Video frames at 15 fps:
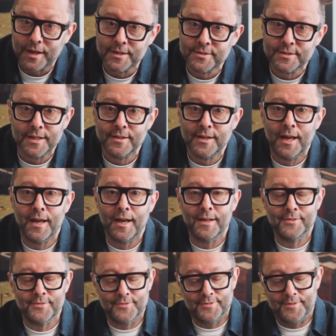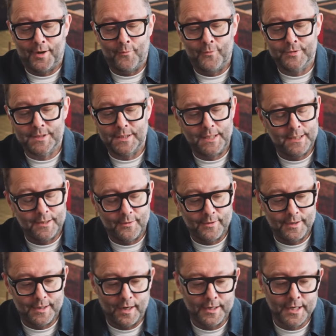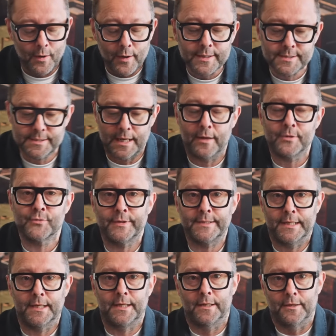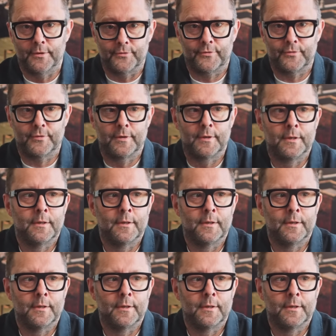It's obviously, you know, I know it sounds ridiculous,